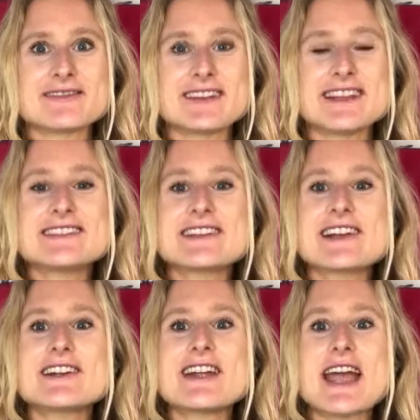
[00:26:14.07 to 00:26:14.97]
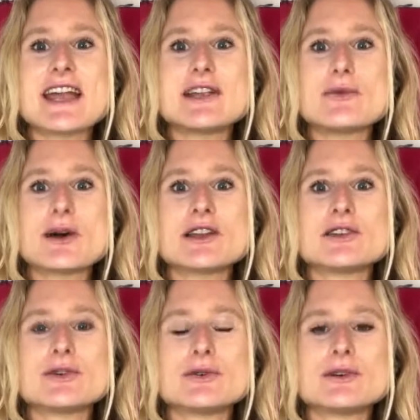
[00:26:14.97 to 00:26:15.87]
Is there anyone
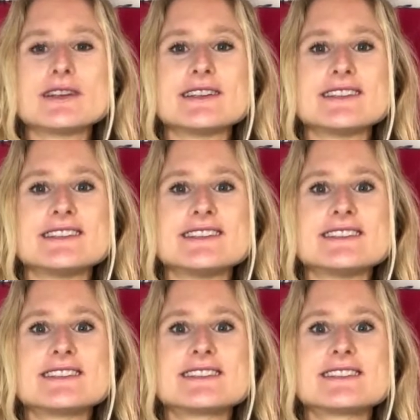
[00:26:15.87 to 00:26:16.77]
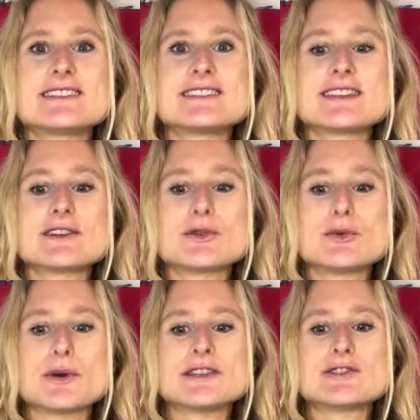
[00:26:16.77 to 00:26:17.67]
who
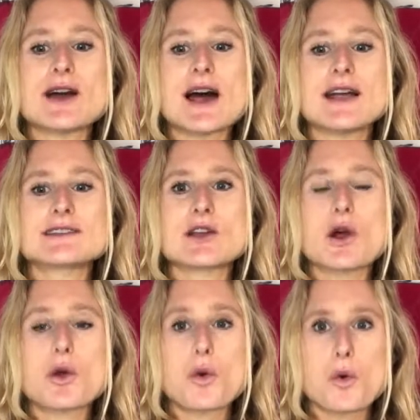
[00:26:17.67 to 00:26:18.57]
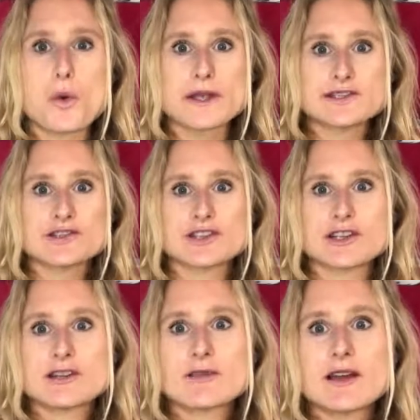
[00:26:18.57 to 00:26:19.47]
wants to ask a
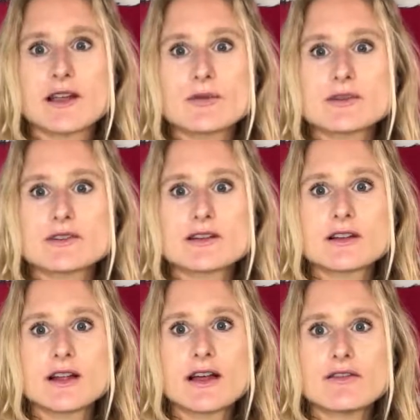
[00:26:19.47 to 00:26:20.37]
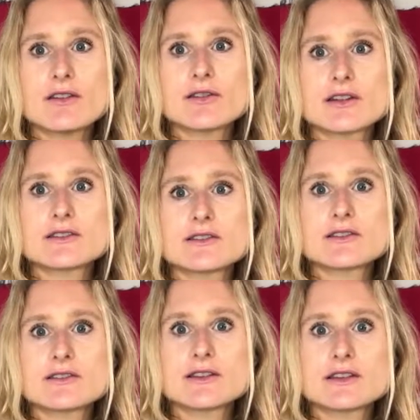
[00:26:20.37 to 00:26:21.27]
question? I will have a look
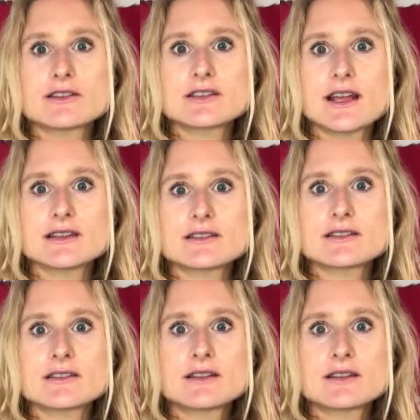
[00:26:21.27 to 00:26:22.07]
into the chat.